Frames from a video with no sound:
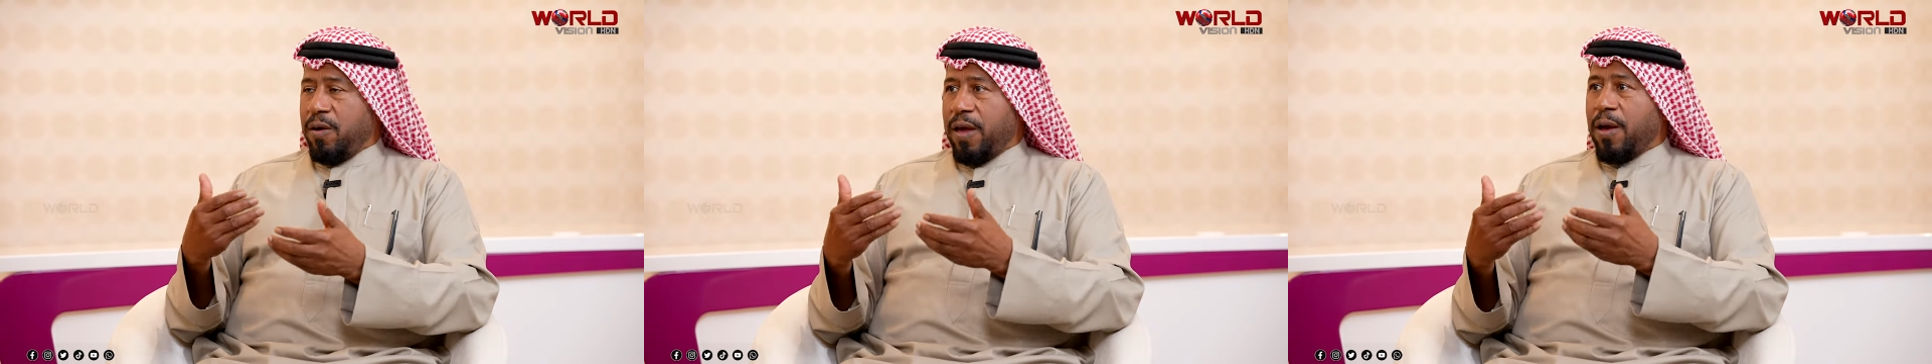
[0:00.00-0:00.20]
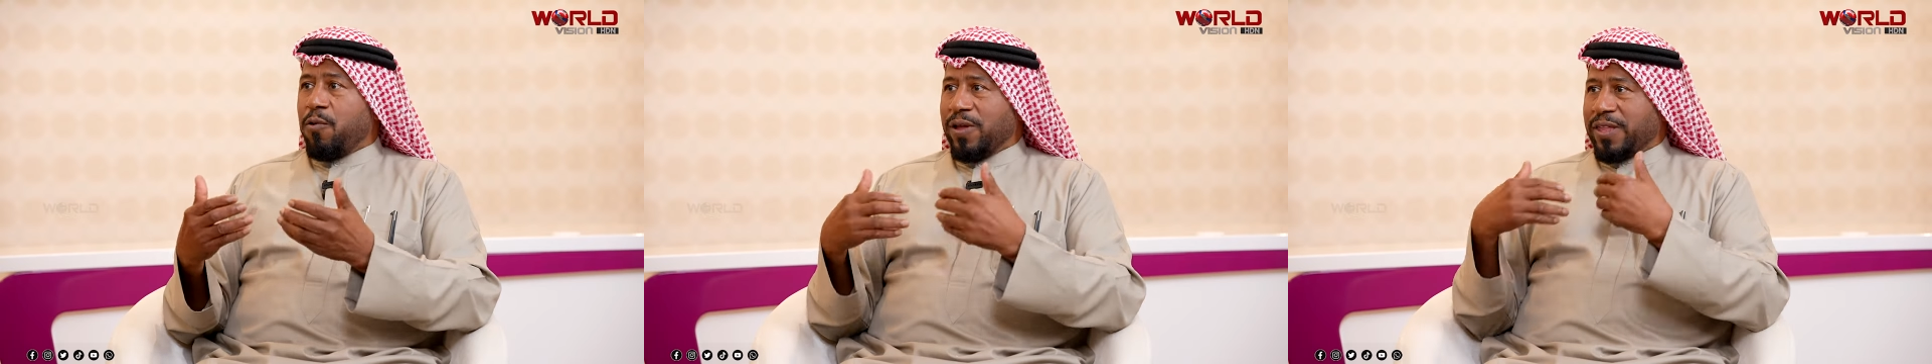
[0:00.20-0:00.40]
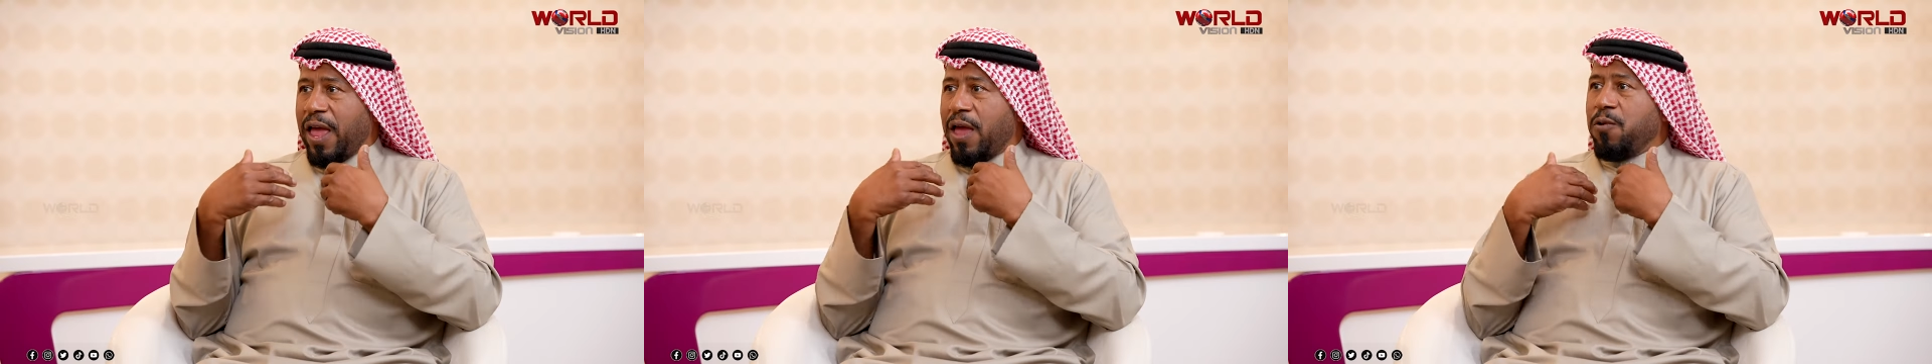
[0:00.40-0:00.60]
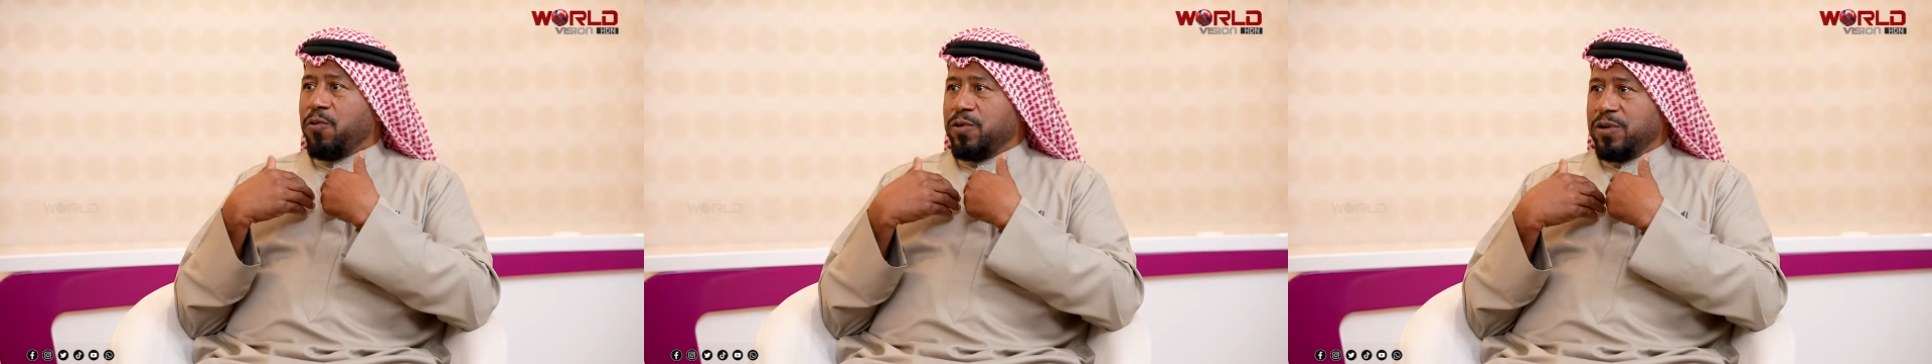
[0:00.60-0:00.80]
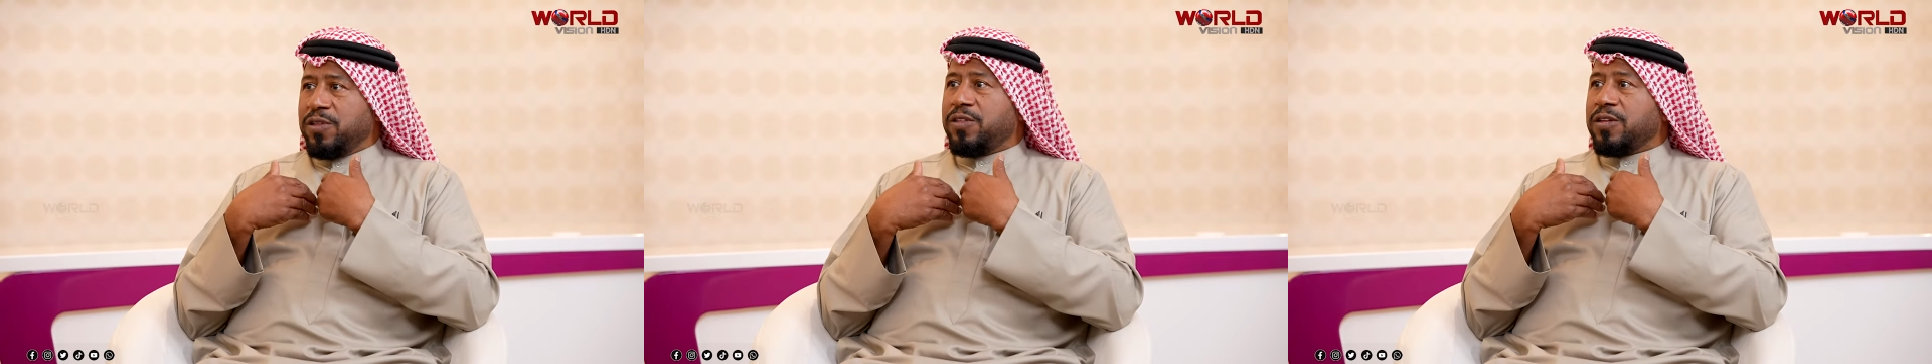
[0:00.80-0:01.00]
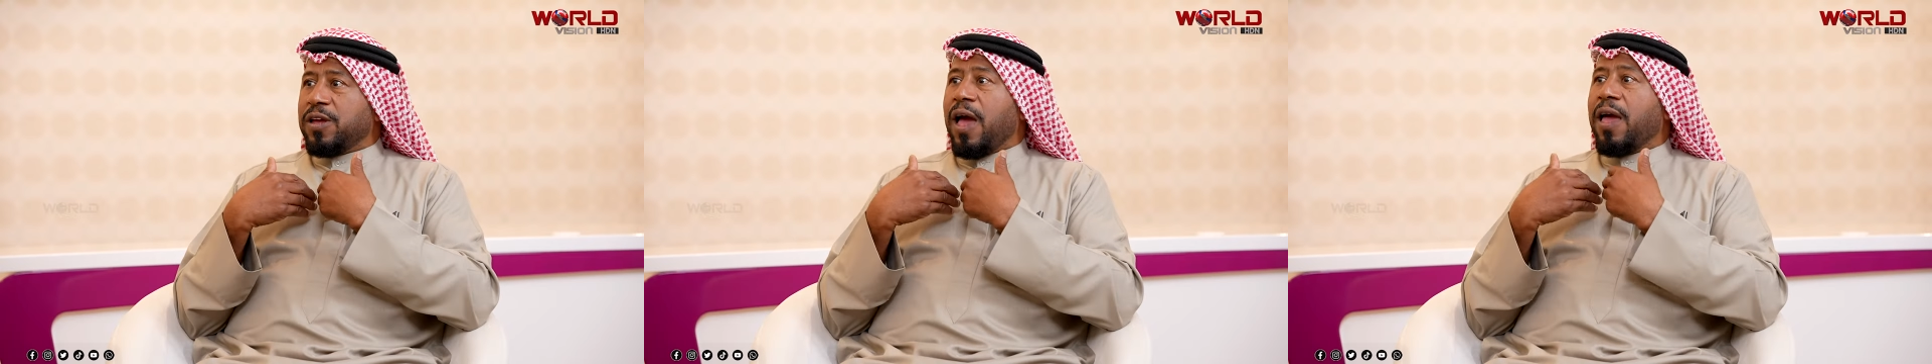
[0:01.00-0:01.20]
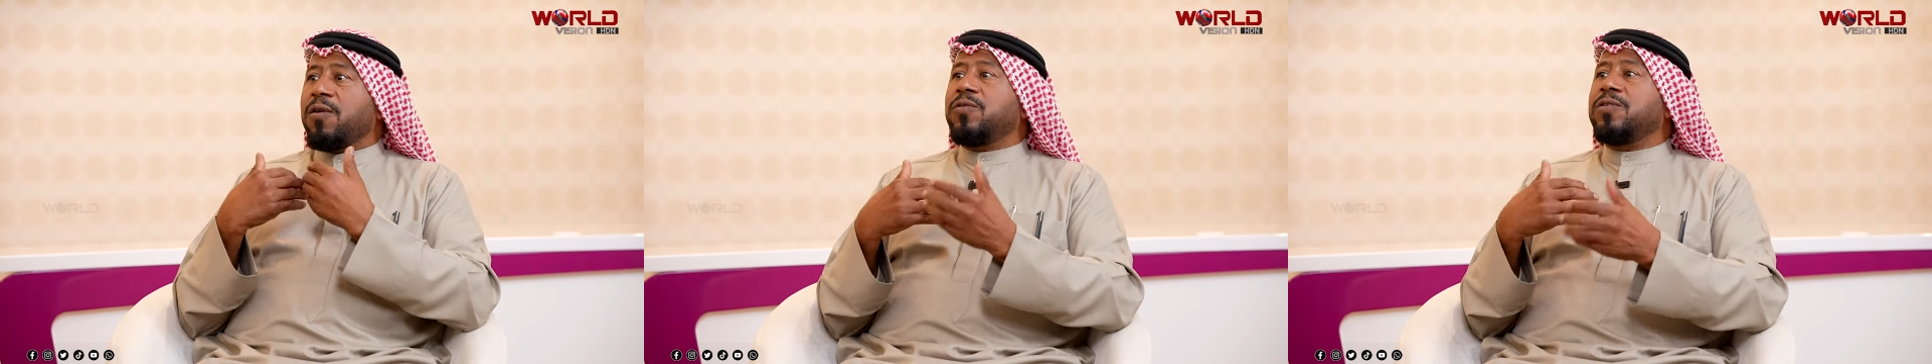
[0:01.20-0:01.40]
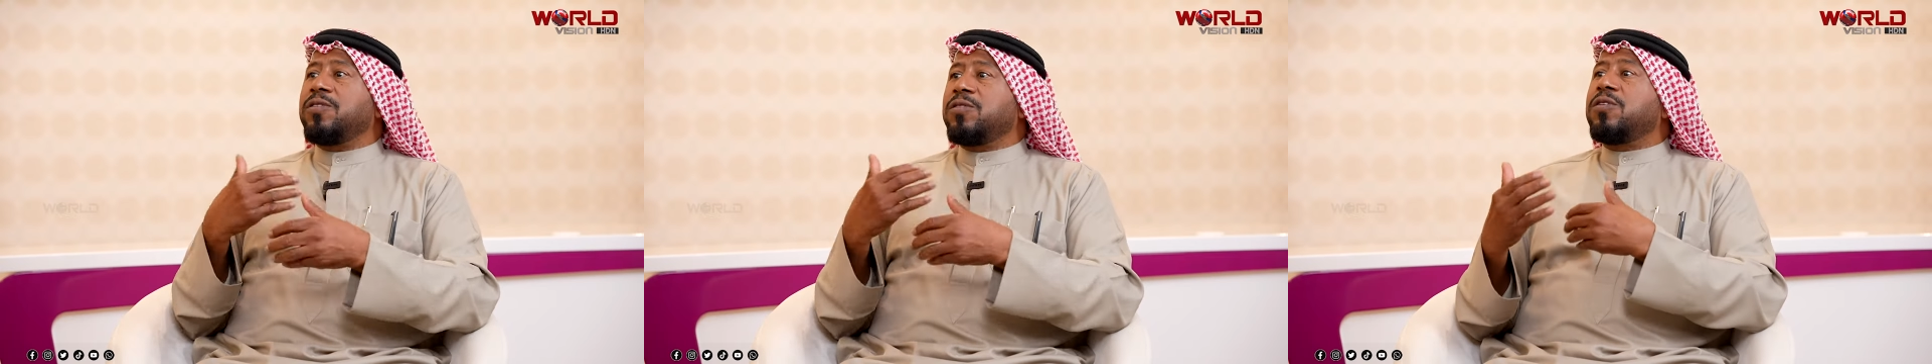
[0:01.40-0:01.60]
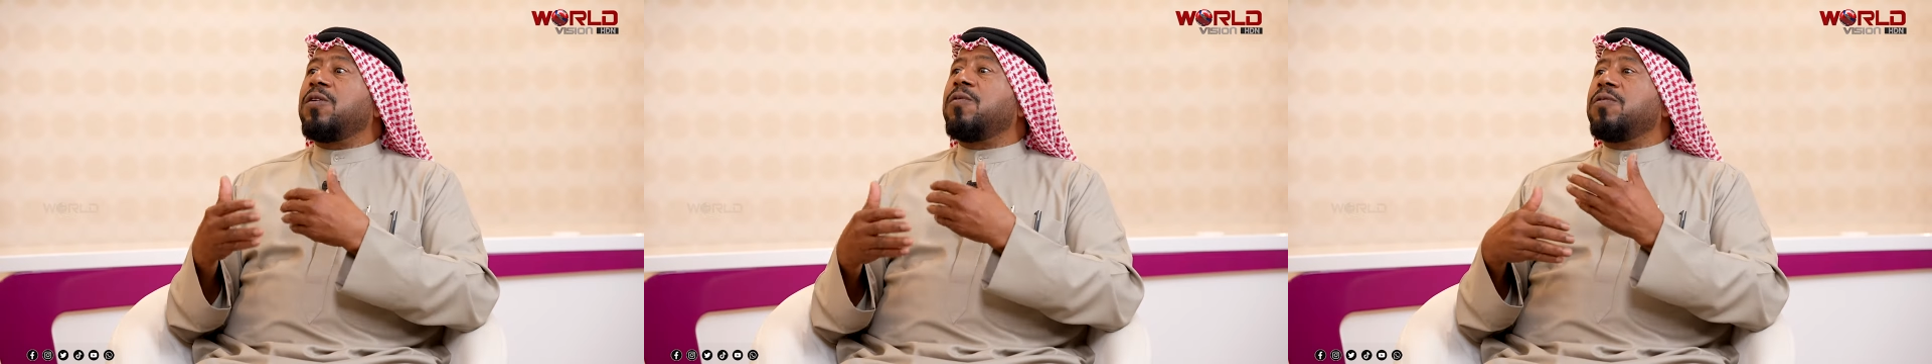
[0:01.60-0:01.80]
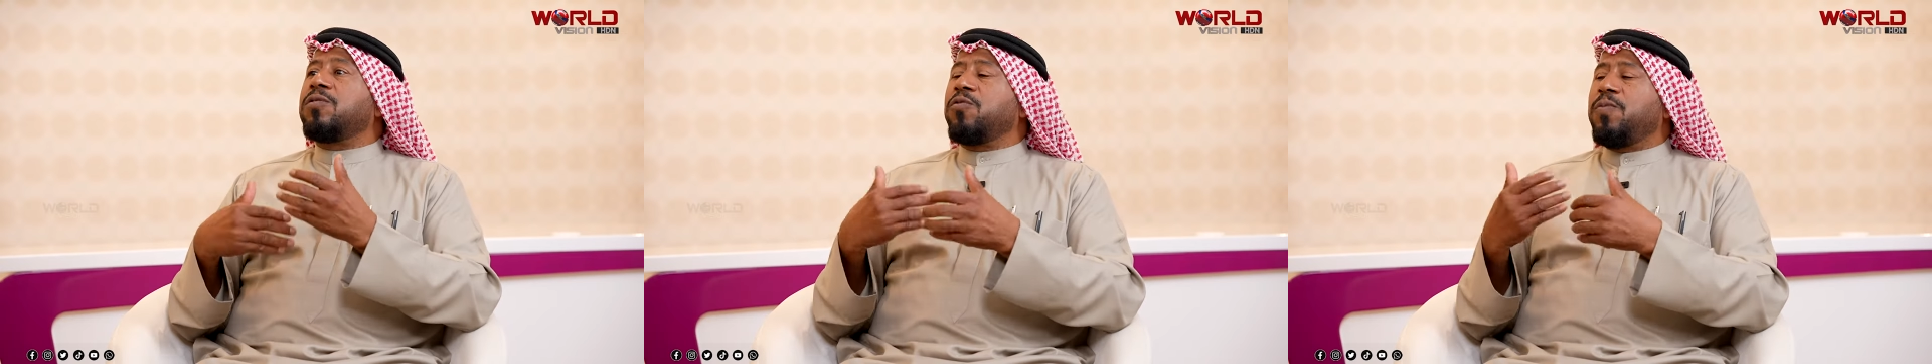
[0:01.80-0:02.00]
What I want
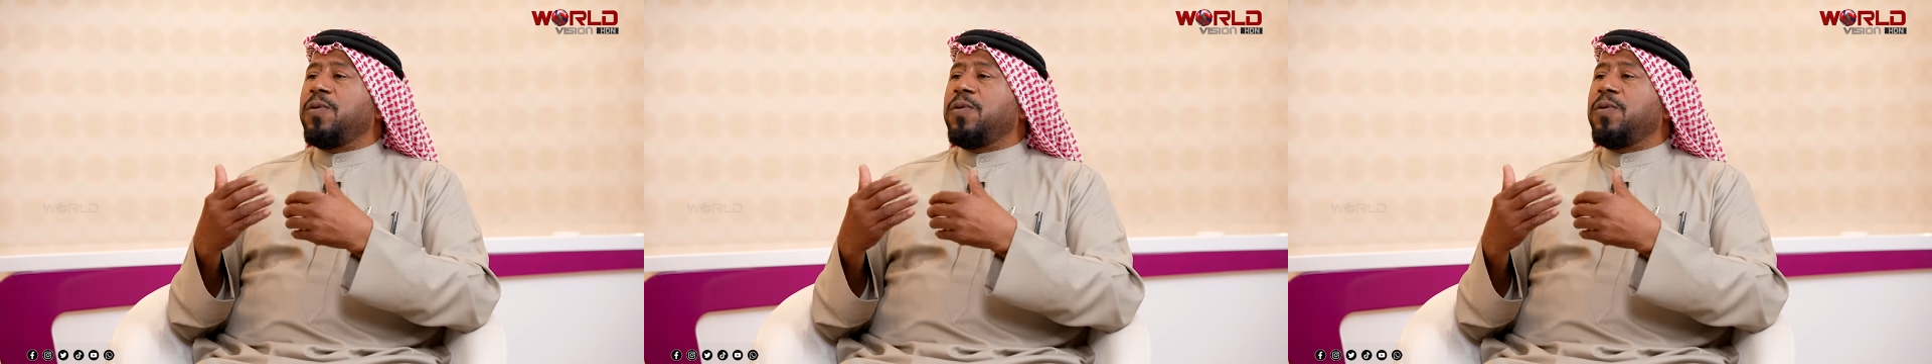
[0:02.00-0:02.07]
to